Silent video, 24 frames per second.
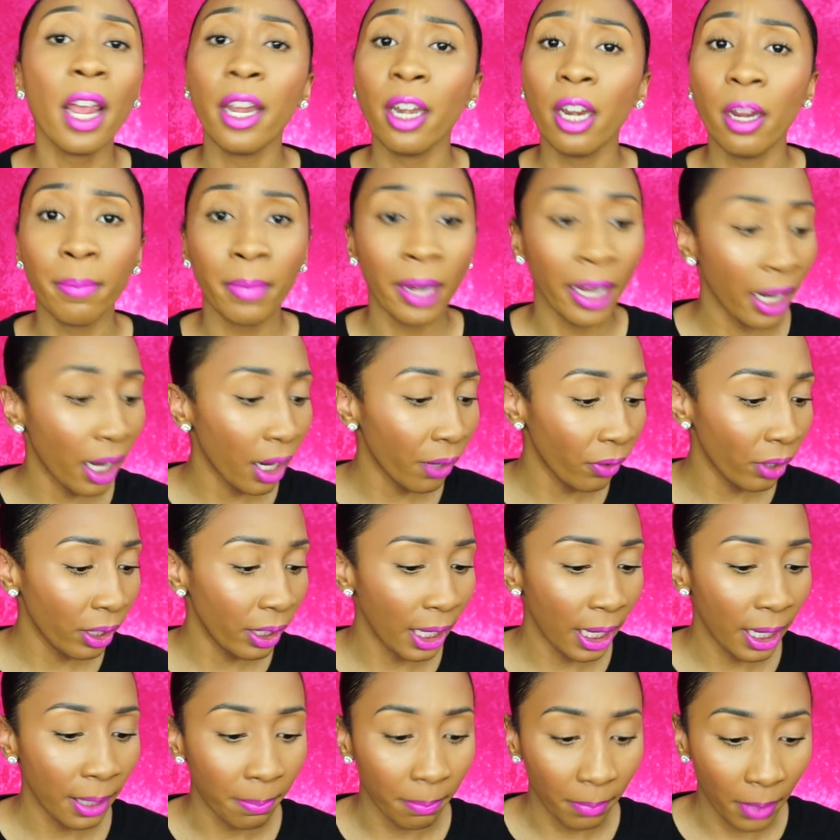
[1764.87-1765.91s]
and in my
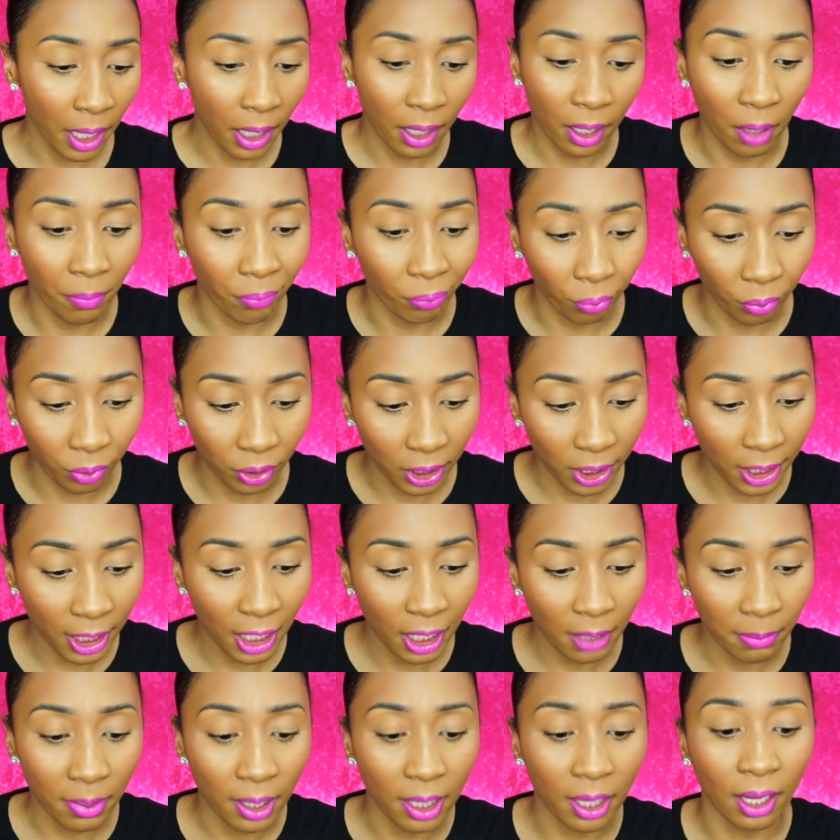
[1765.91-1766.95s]
everyday makeup
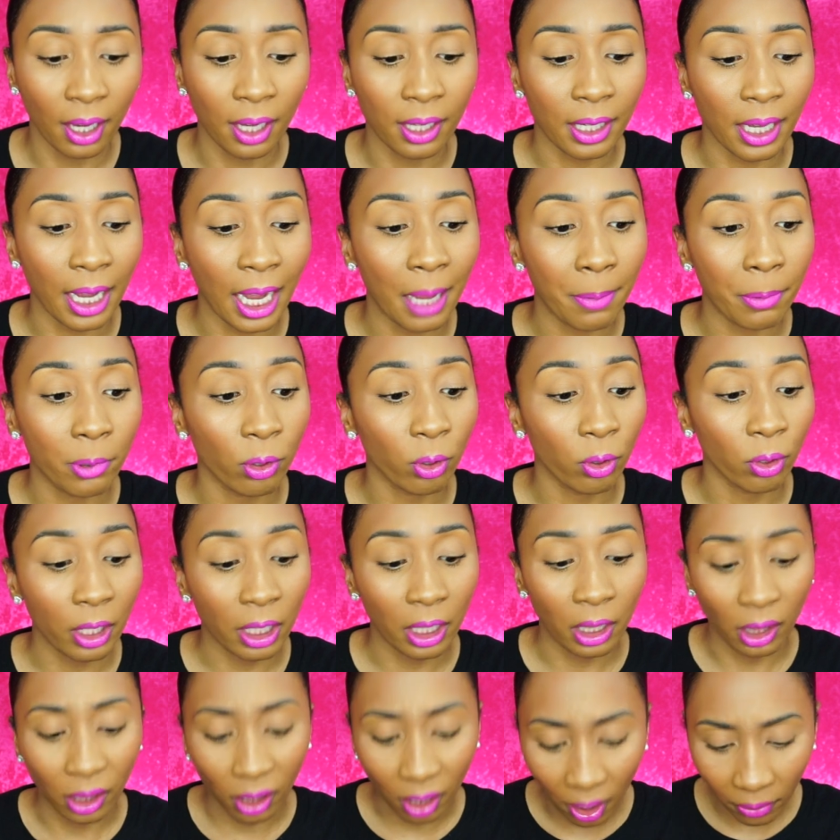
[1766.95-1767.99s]
routine because I
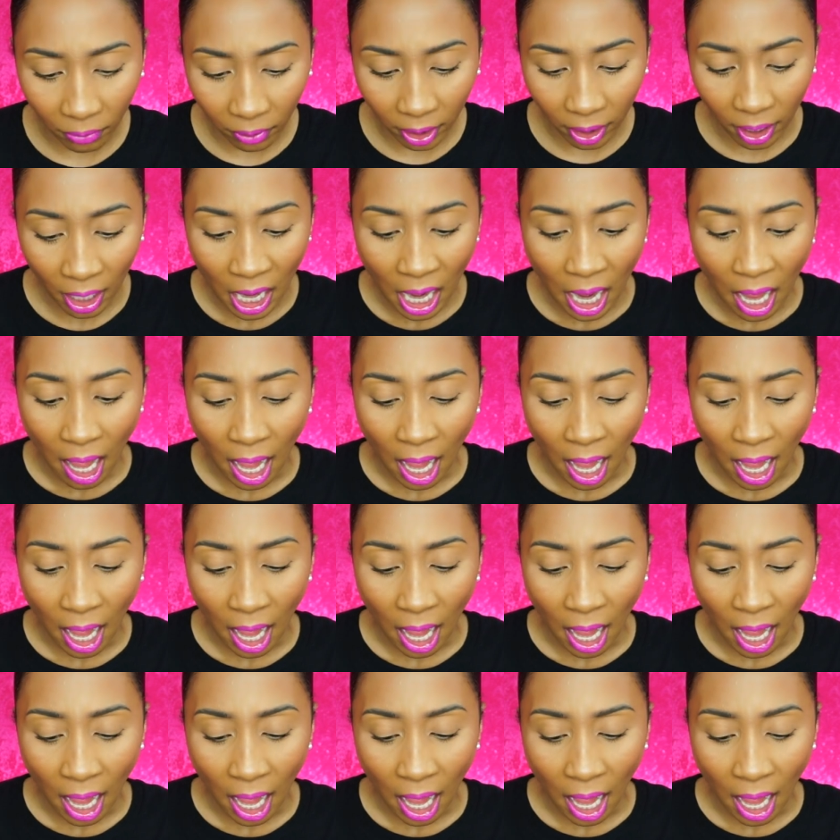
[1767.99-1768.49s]
absolutely love it.